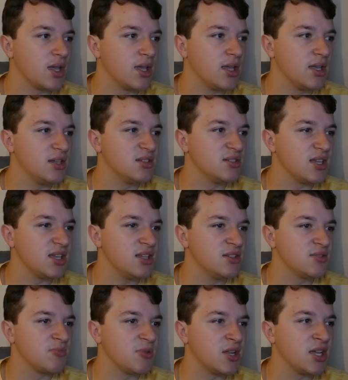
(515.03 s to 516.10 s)
He's
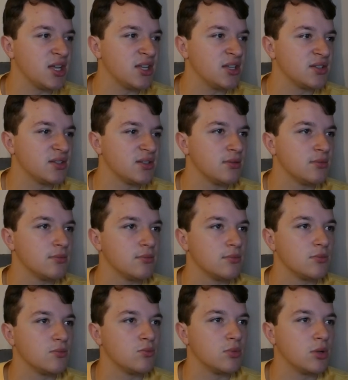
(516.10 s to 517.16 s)
played,
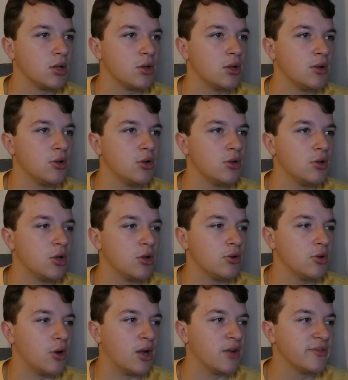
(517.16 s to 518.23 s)

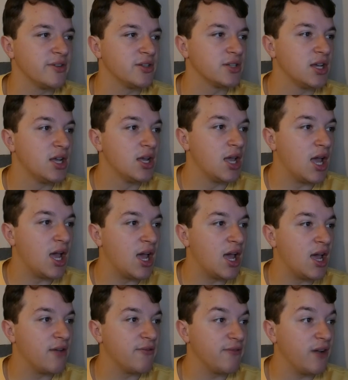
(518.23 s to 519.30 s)
no
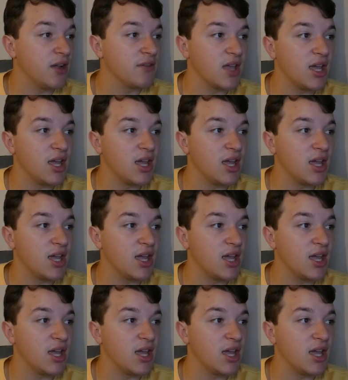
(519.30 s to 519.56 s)
advert, five